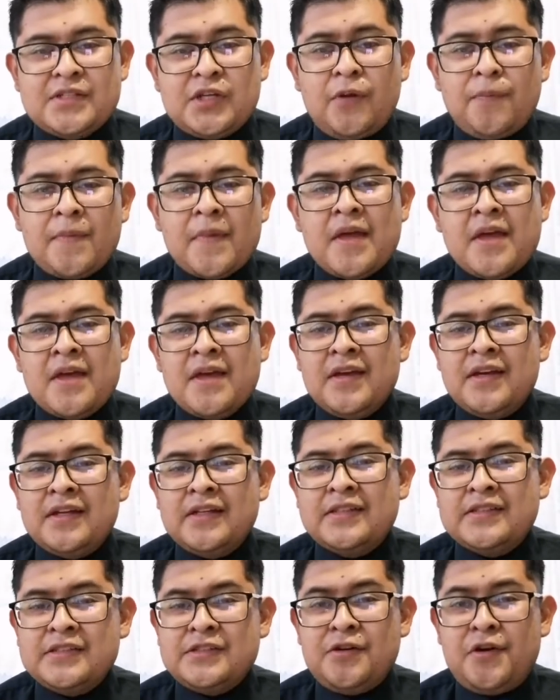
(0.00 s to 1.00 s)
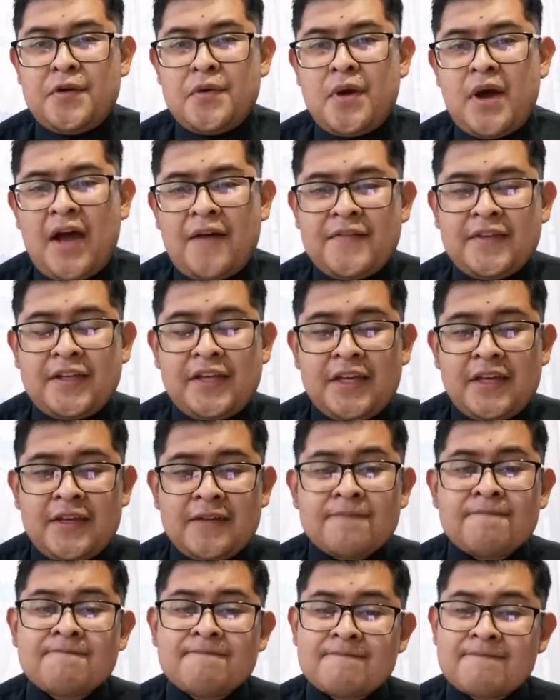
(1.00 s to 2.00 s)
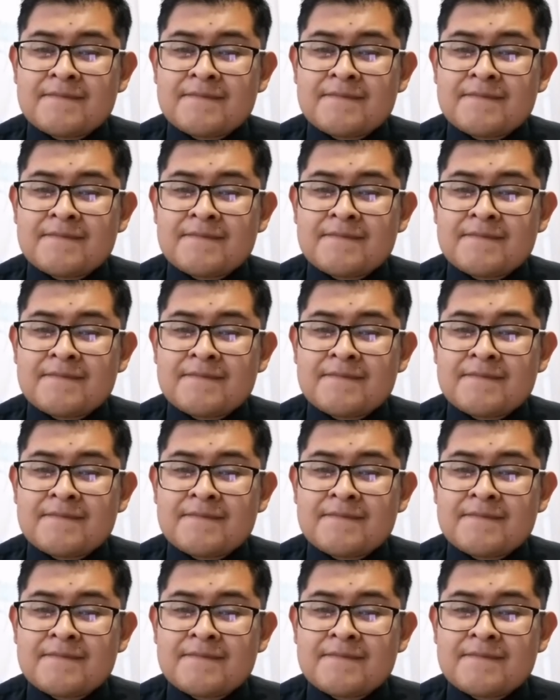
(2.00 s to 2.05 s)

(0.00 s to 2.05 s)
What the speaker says: So there you have the key.